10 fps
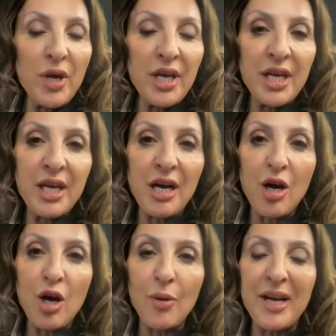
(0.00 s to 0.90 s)
we
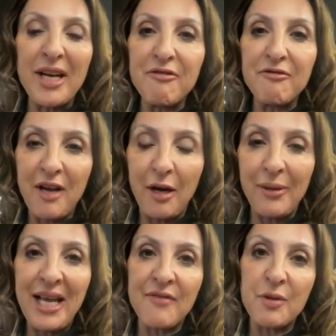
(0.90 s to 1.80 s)
are in a
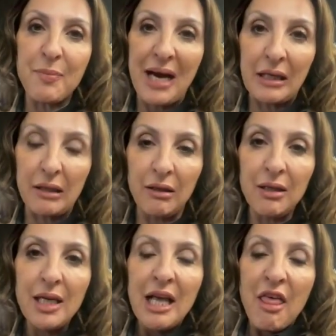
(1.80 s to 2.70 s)
very heavy
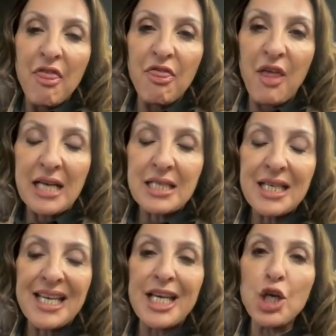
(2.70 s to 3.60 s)
battle that
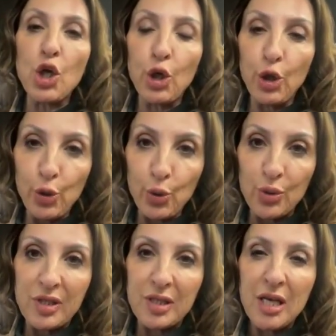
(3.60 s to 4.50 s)

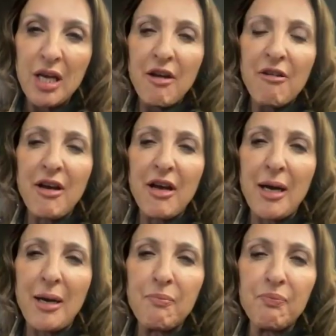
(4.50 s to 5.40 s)
includes
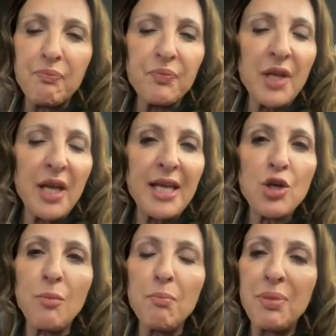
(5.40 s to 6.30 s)
a
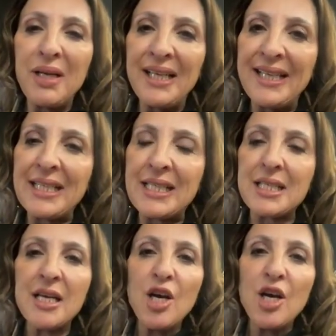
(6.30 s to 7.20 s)
complete,
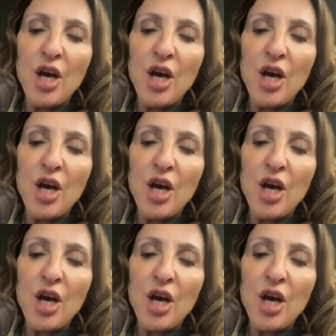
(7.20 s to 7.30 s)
